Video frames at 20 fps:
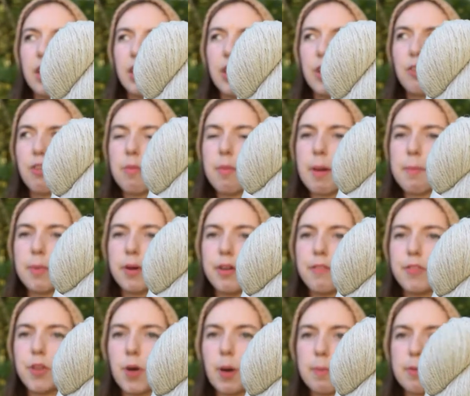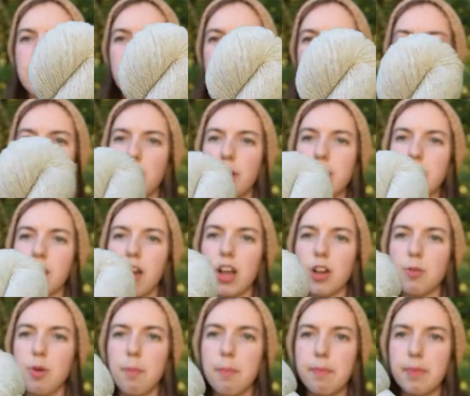you remember a few episodes ago I
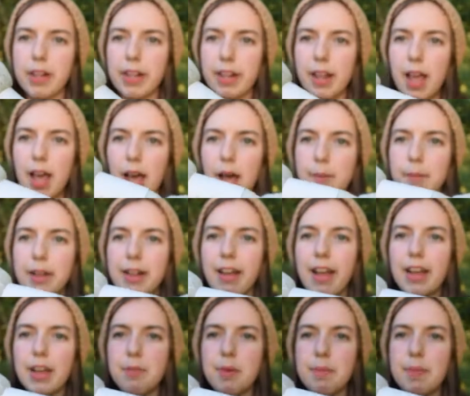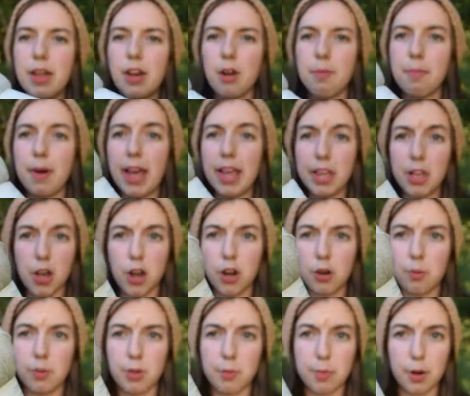talked about trying to be better at buying
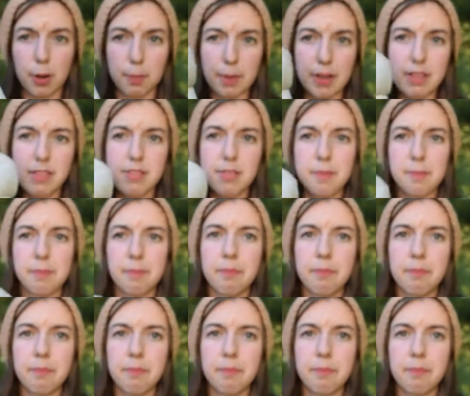yarn with a purpose.